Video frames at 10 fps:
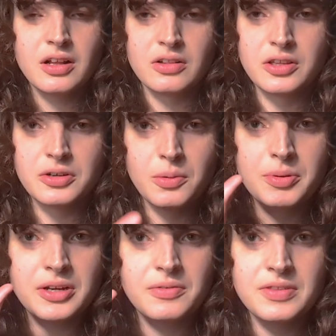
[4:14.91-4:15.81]
a little
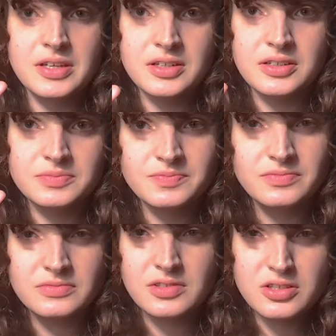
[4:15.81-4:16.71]
bit of the
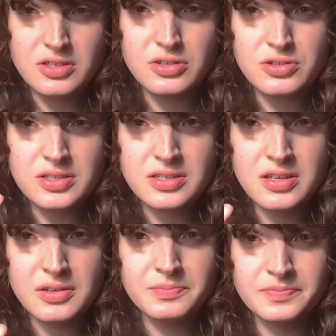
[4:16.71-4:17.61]

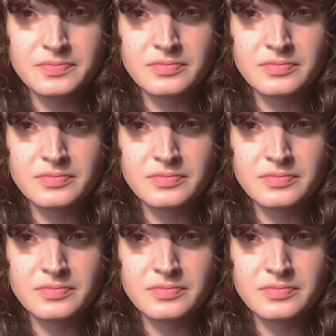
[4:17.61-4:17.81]
citrusy